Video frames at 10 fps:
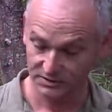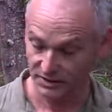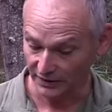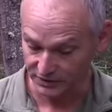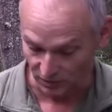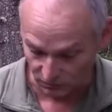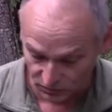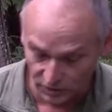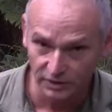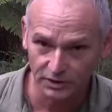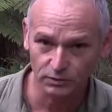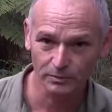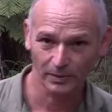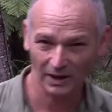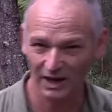So that's a really
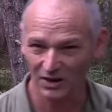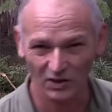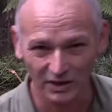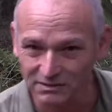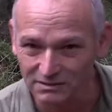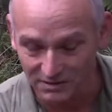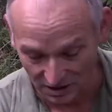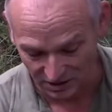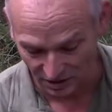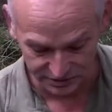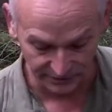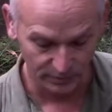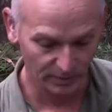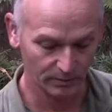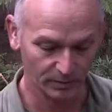good bag, and it goes
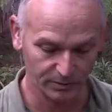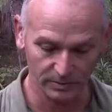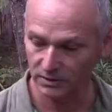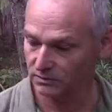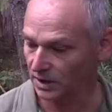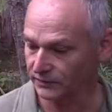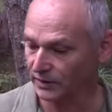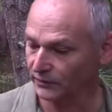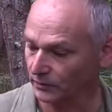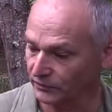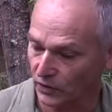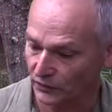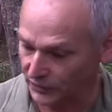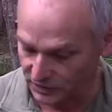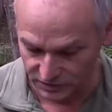everywhere with me. Even if I've
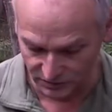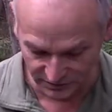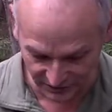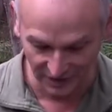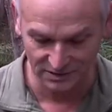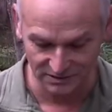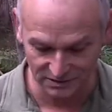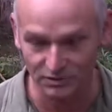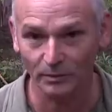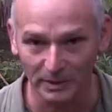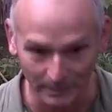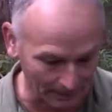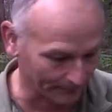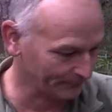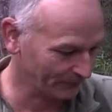got these on, that is on me
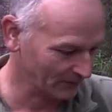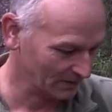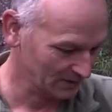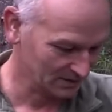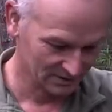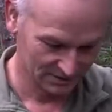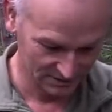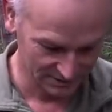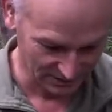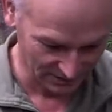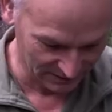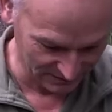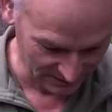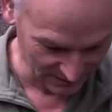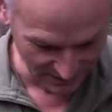bum. So
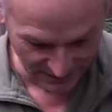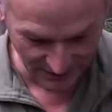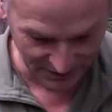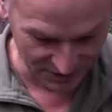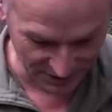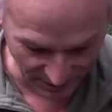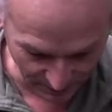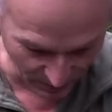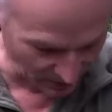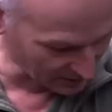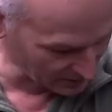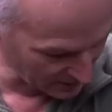that's in that pocket.